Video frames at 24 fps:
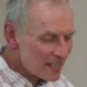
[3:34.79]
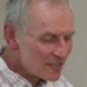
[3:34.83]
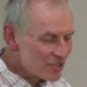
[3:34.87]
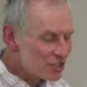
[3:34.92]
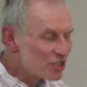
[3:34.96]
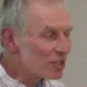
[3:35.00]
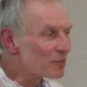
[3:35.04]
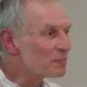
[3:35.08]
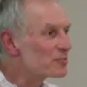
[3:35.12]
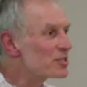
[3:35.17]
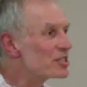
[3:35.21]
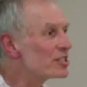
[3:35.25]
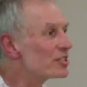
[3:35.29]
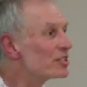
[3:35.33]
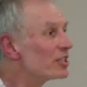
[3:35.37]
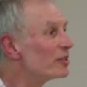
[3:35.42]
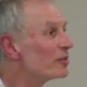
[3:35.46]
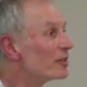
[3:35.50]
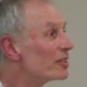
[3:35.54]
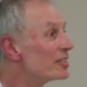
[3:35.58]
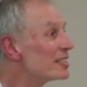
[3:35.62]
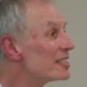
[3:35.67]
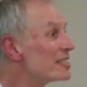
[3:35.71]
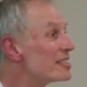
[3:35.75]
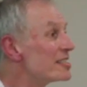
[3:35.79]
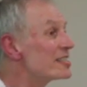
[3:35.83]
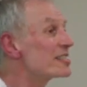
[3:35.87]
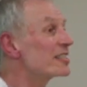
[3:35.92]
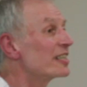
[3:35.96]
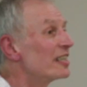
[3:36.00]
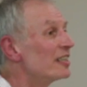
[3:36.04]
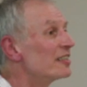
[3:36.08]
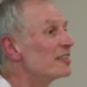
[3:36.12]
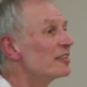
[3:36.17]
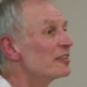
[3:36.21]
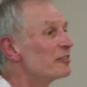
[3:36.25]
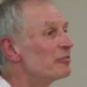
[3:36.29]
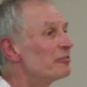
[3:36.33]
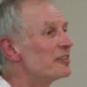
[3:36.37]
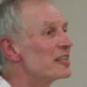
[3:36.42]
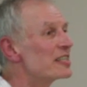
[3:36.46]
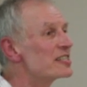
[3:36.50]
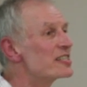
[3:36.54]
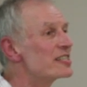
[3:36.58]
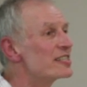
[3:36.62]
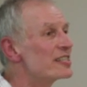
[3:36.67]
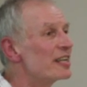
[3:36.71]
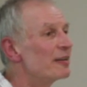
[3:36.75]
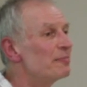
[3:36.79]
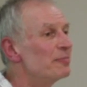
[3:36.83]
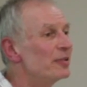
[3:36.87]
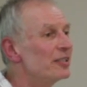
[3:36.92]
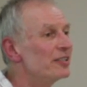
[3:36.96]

job to do, and this is kind of the first step